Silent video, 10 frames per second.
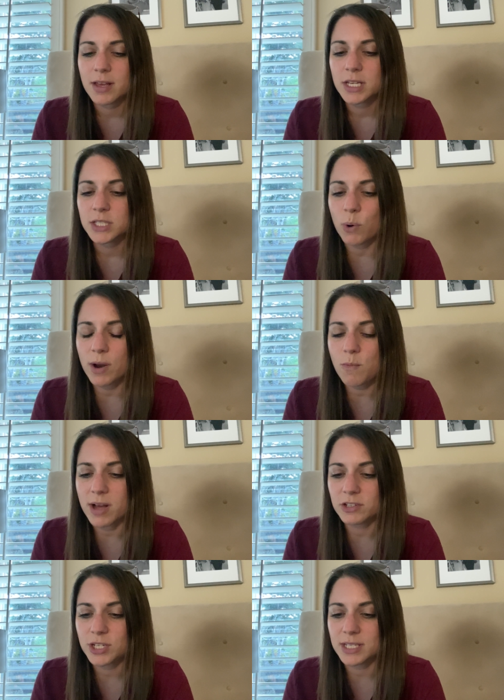Soren
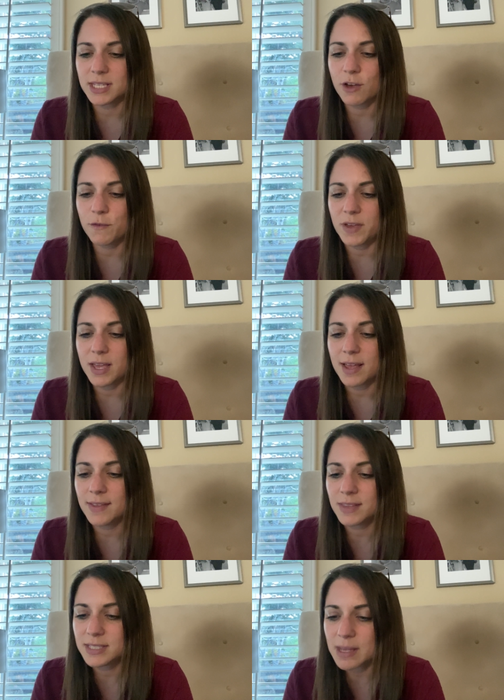watched as Gylfi,
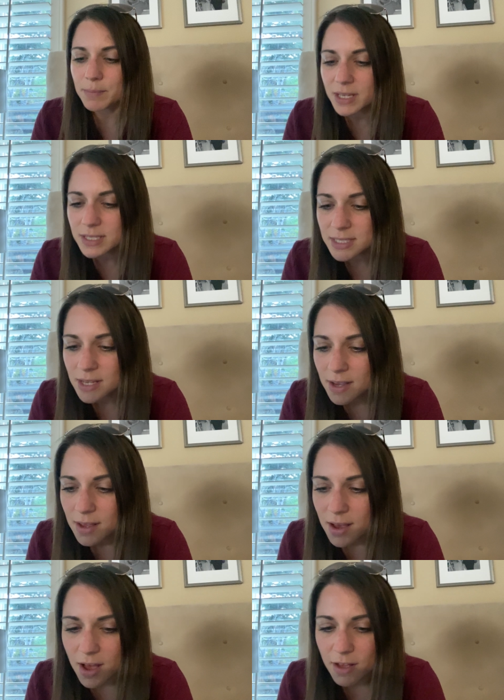in the semblance
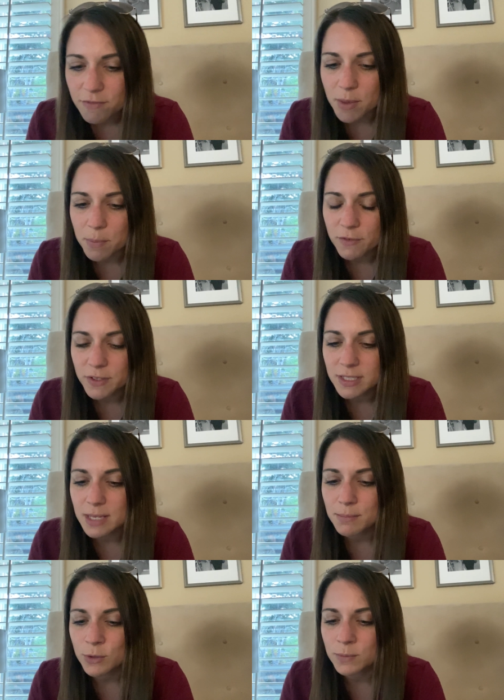of the
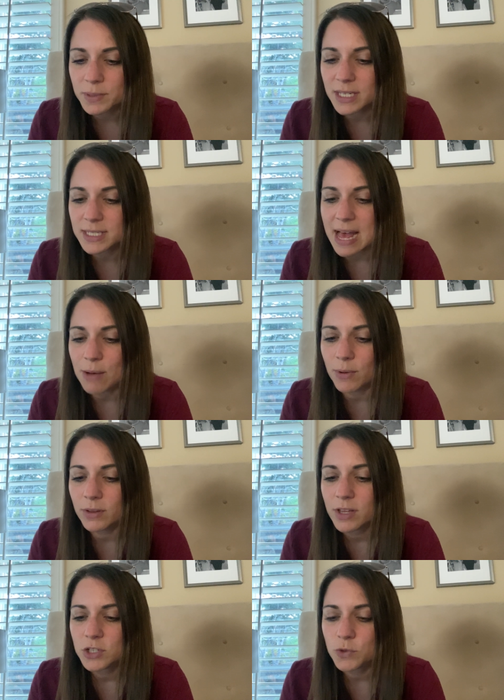perfectly moon-blinked
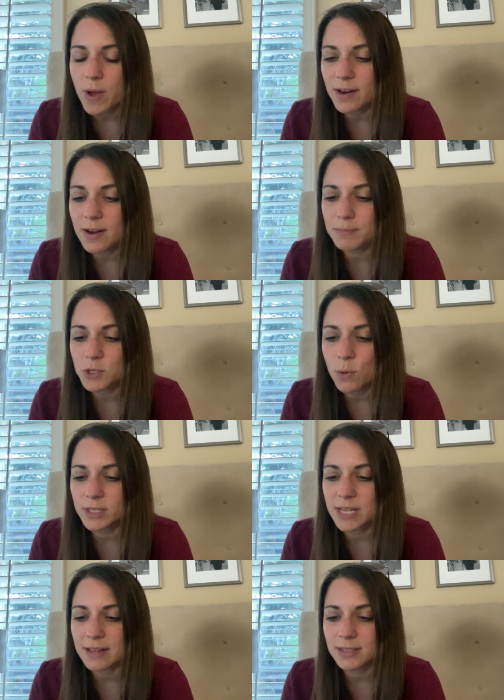owl, trotted up to
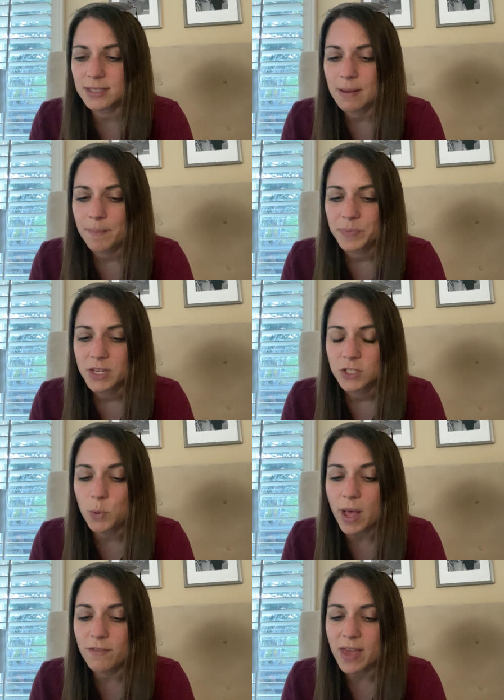Hortense.
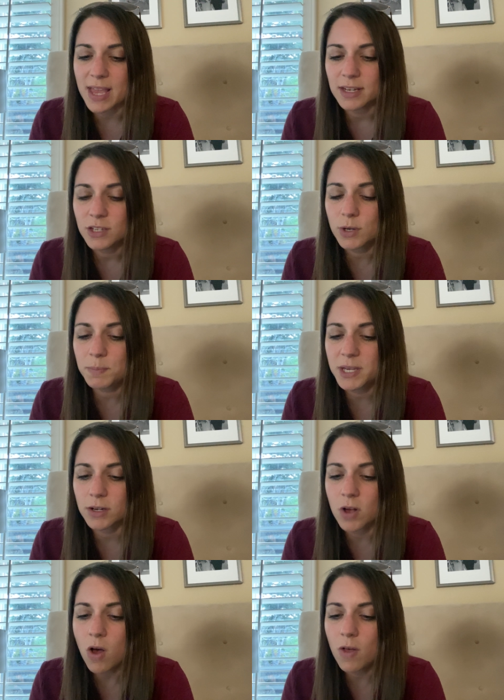12-8, you appear
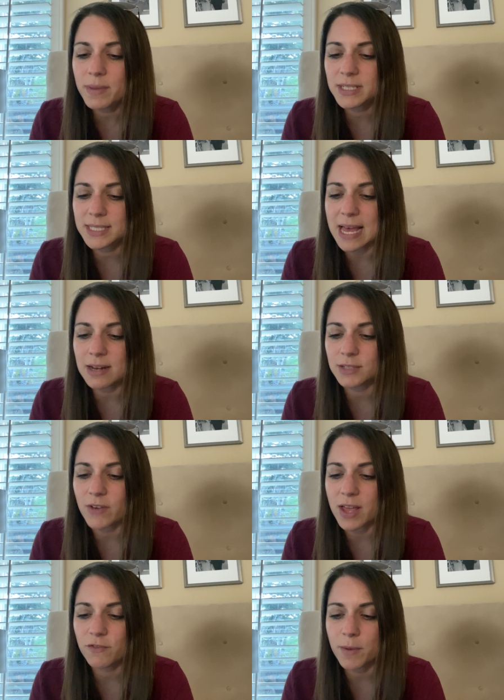calm and
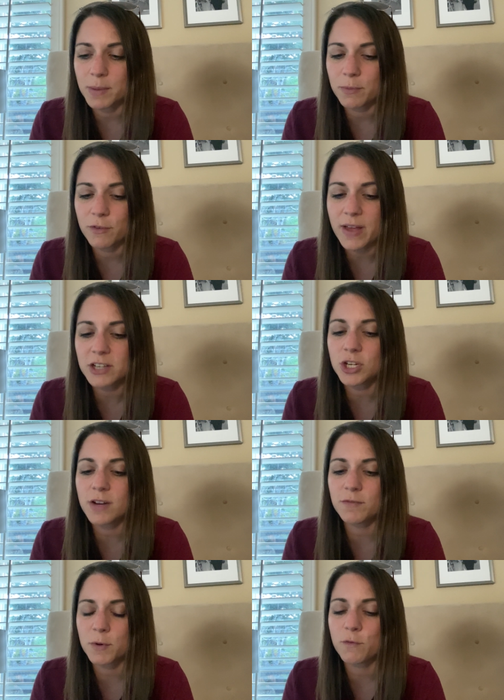satisfied from the perfection
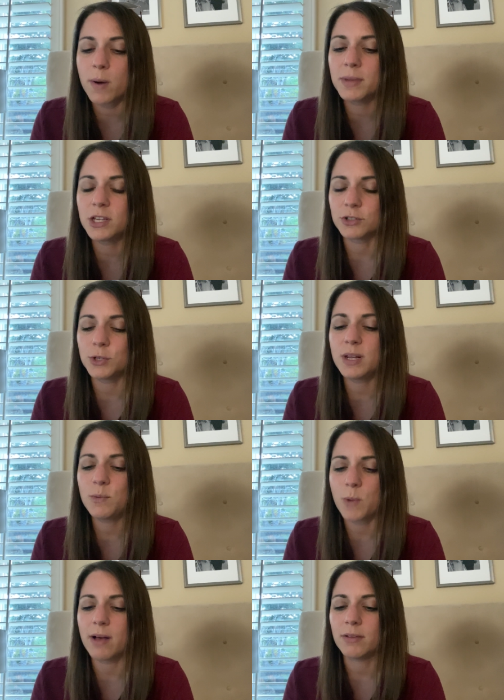of performing your duty
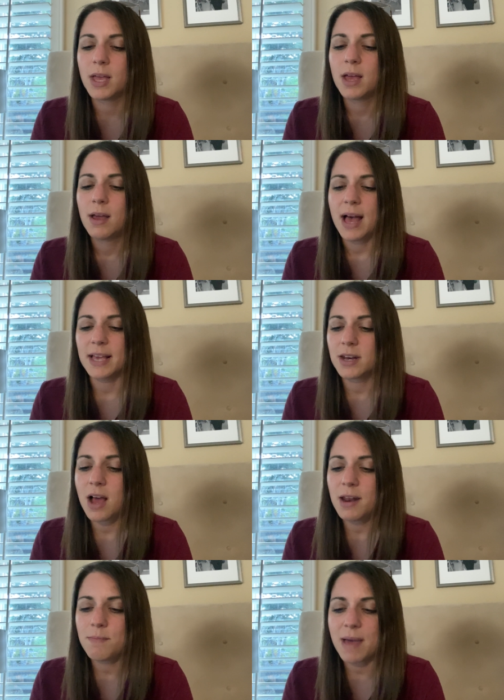well. I
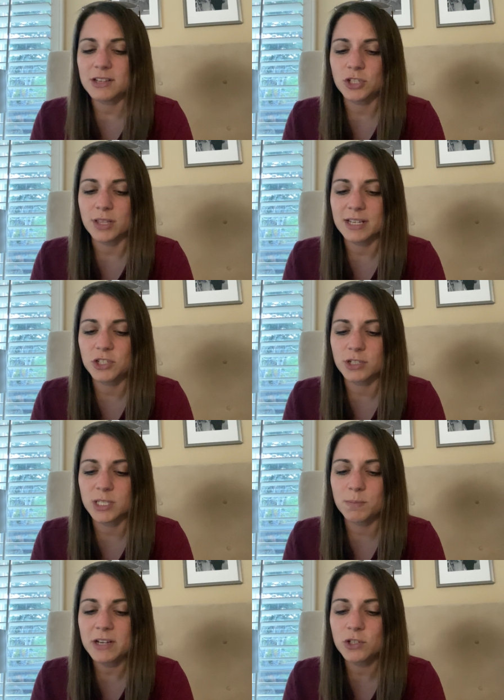cannot imagine that your
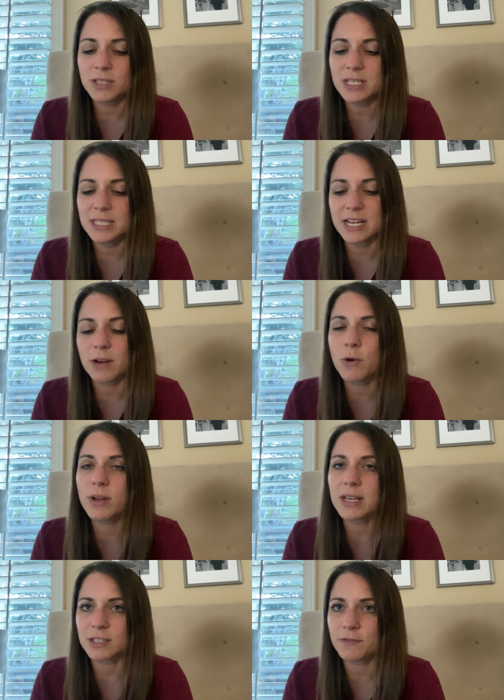specialness
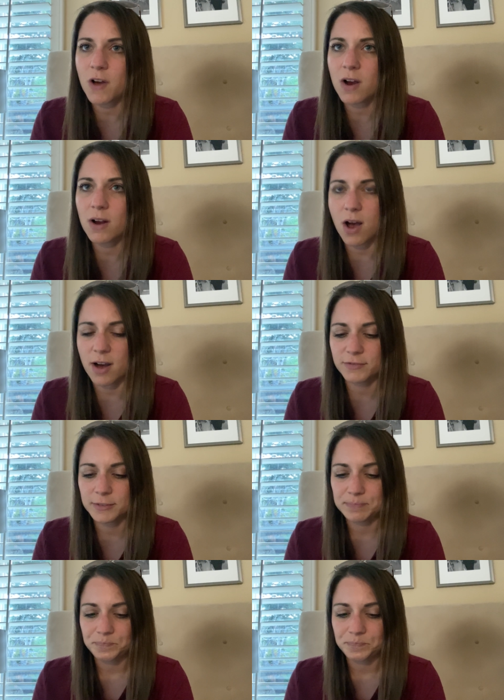ceremony is far off.